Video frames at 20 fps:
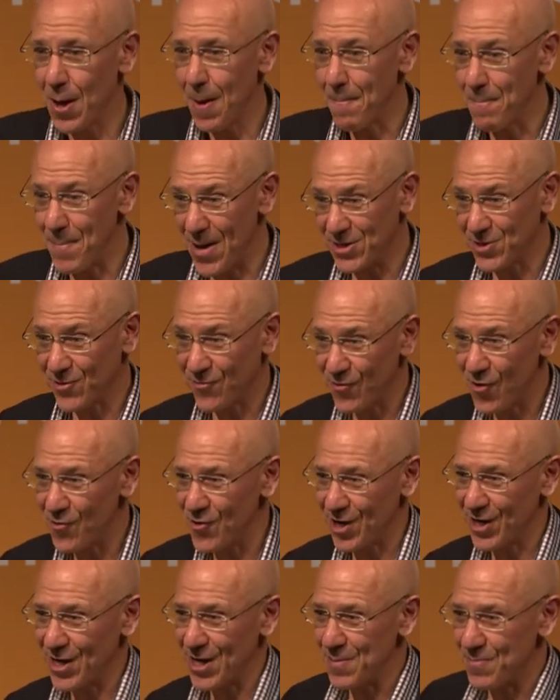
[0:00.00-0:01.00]

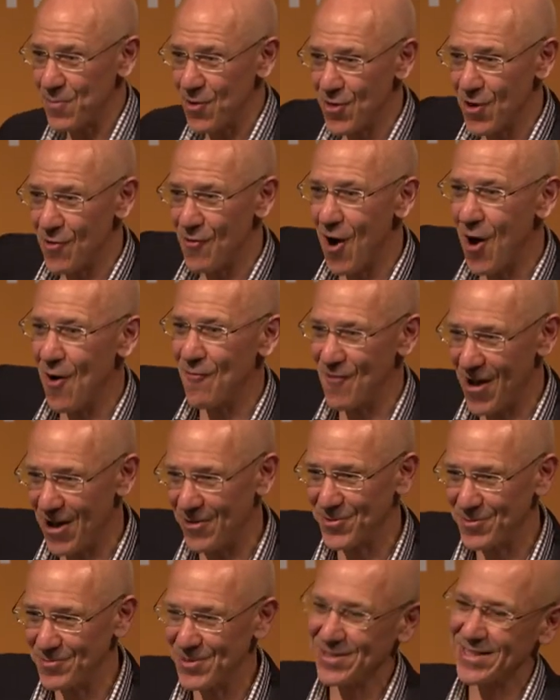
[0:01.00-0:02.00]
metaphorically put their arm
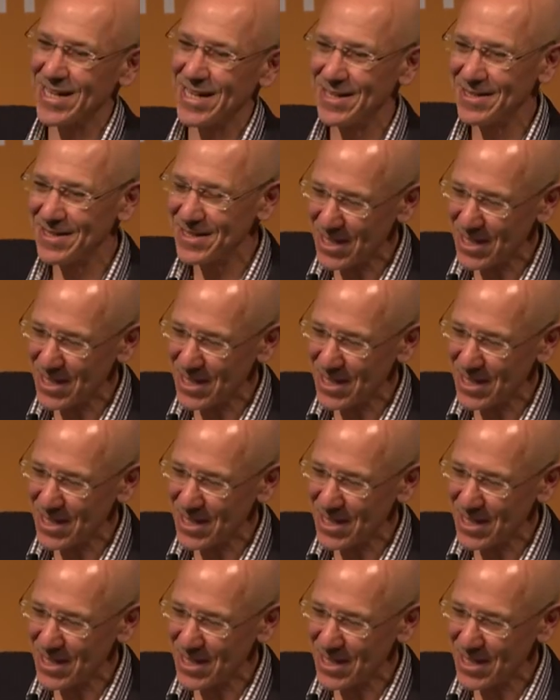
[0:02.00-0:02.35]
around them and say,